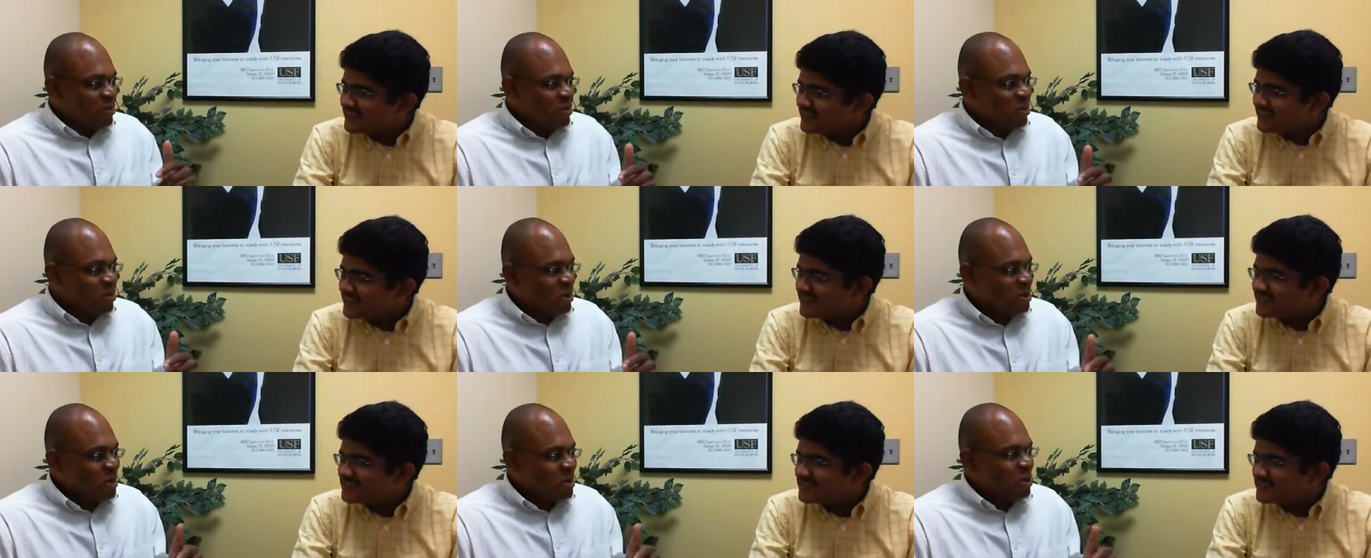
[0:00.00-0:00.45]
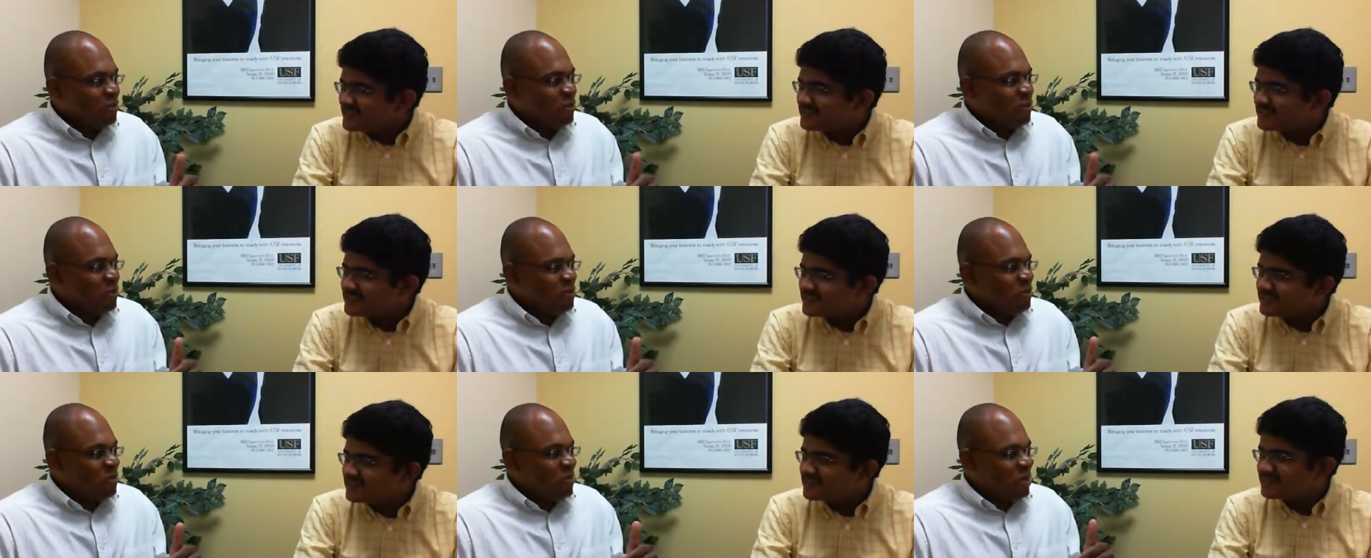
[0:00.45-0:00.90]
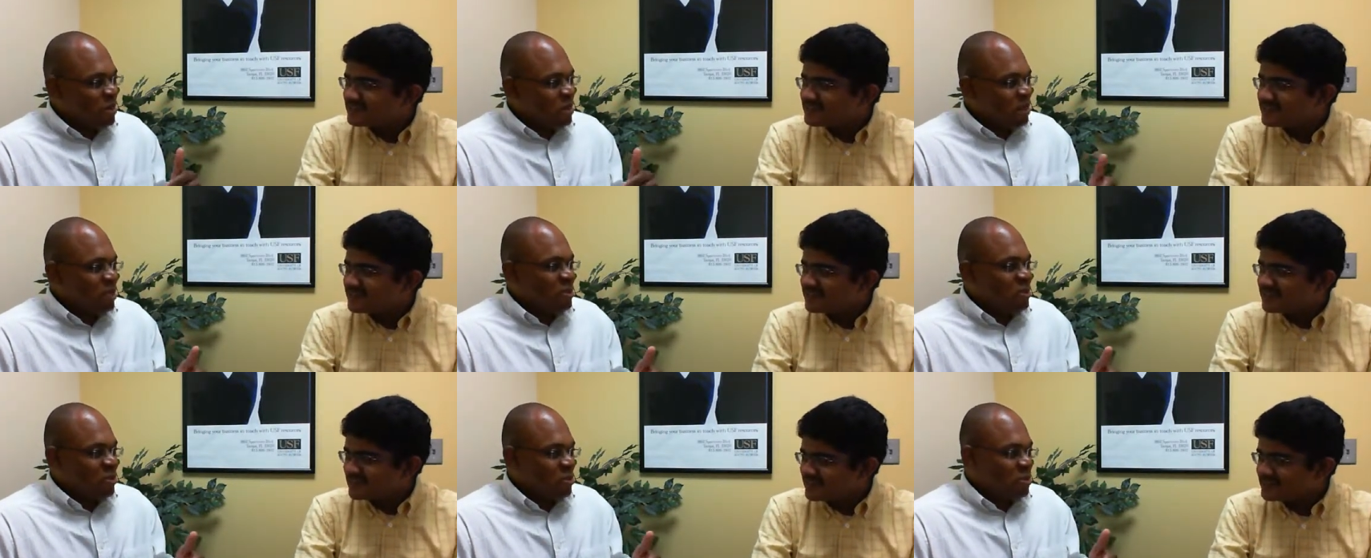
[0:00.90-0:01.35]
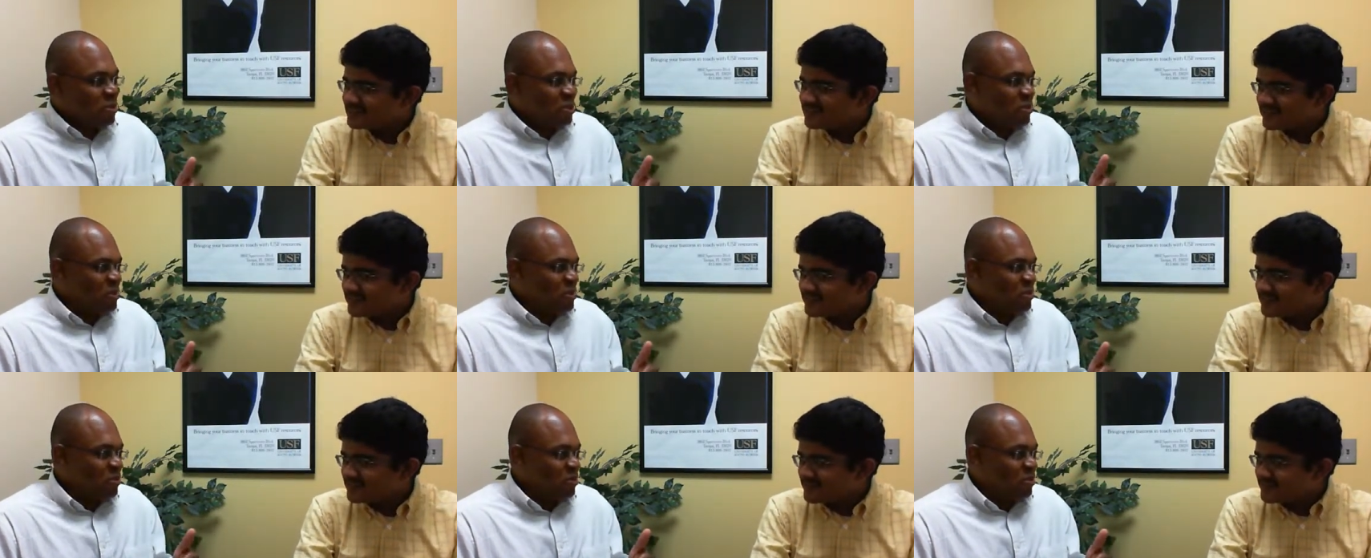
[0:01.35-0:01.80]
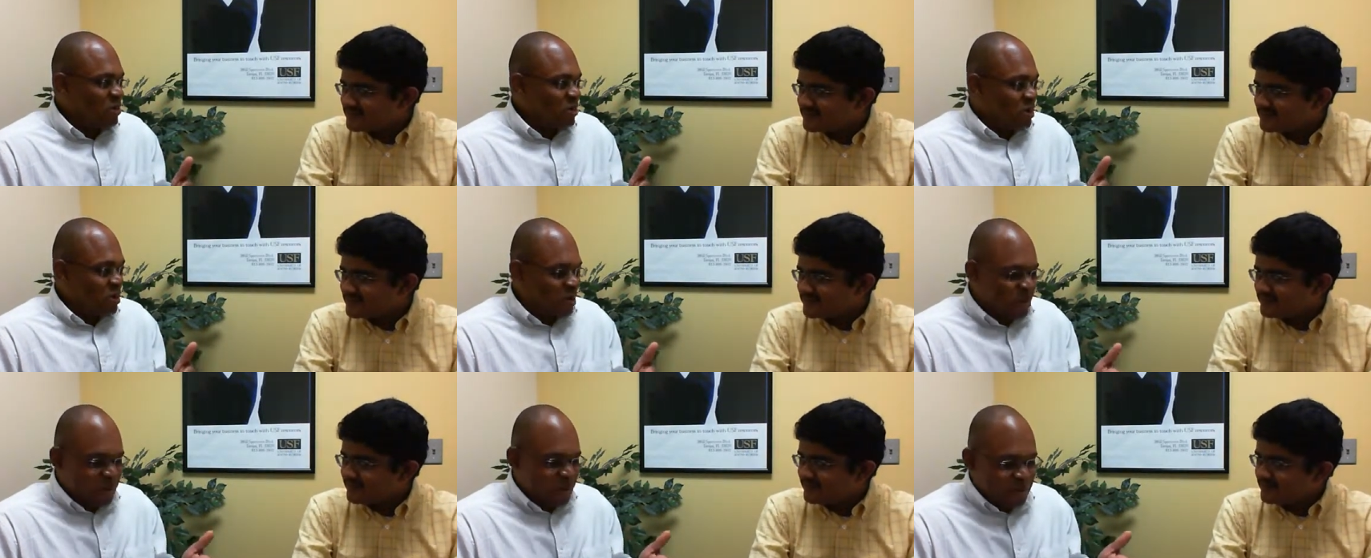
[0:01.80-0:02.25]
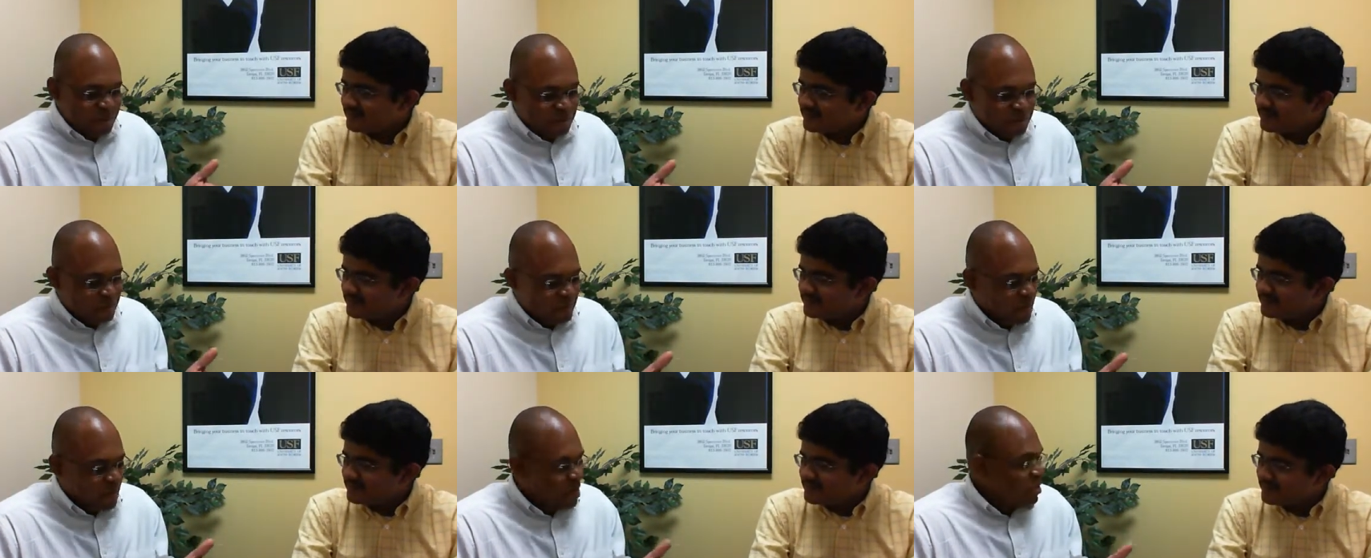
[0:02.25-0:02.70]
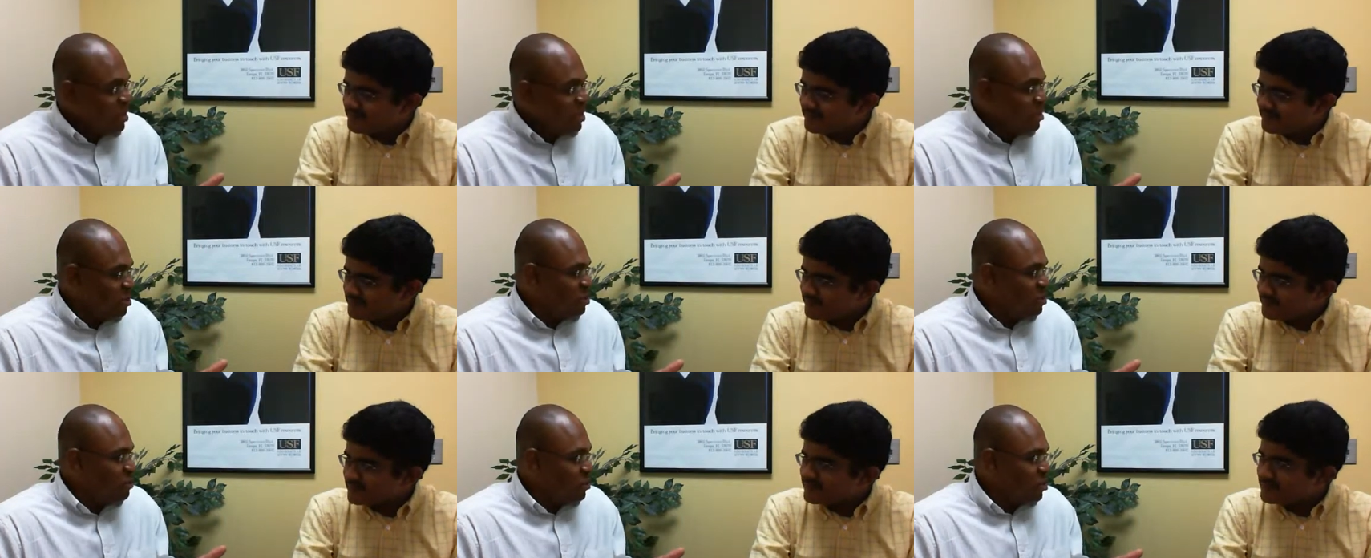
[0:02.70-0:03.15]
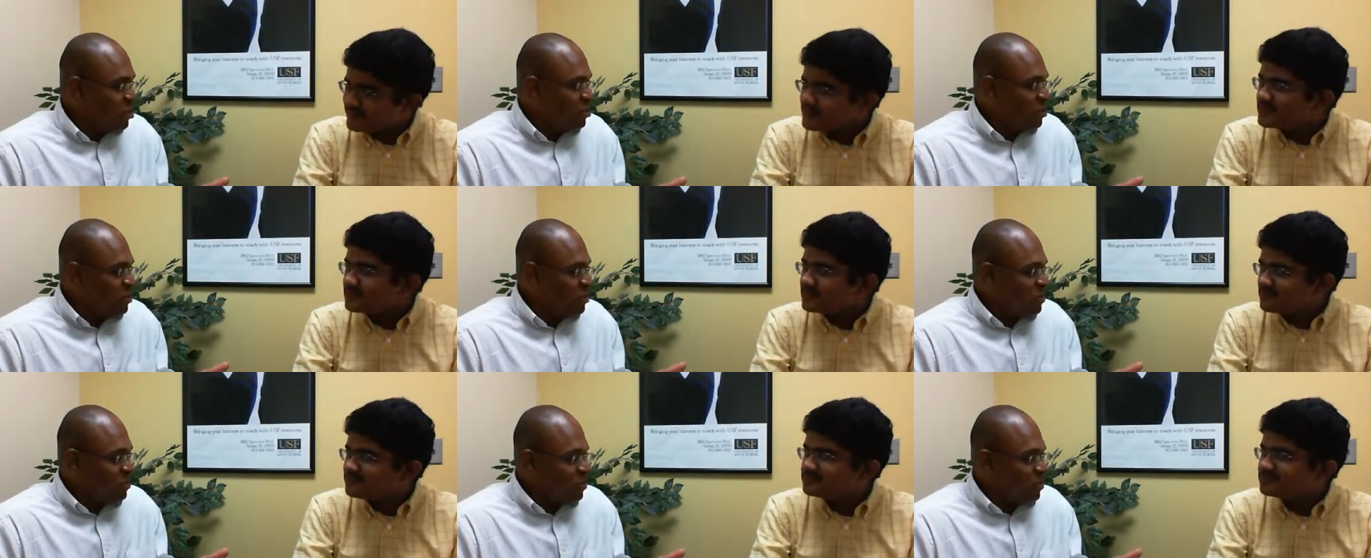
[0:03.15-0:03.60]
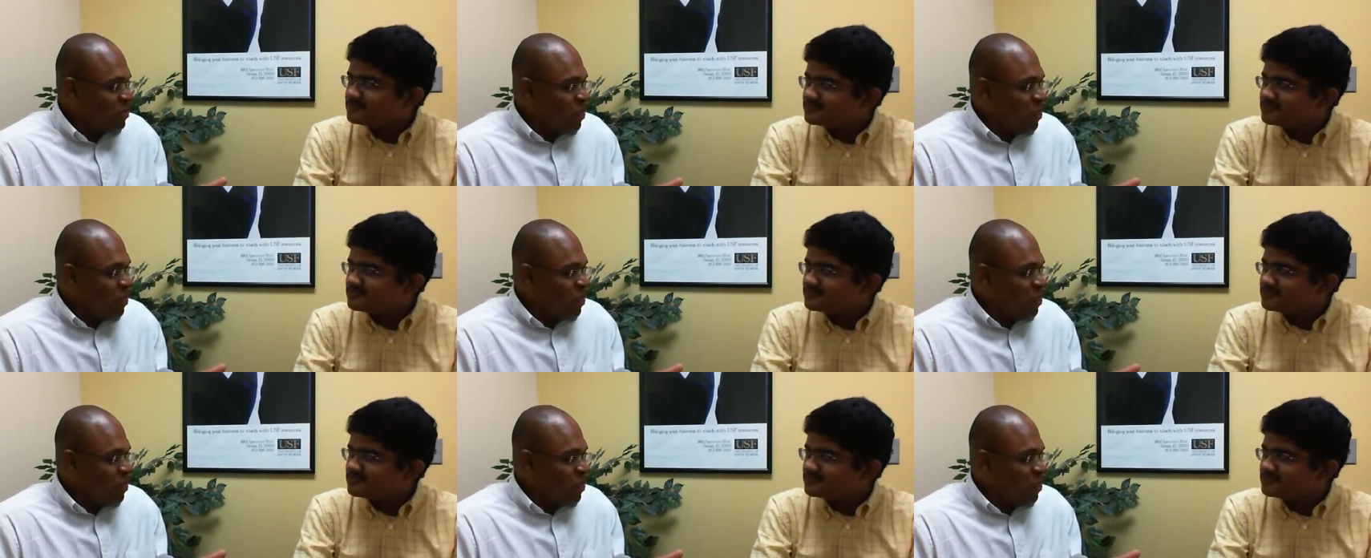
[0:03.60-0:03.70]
Speaker 1: U S F research um, in the near future,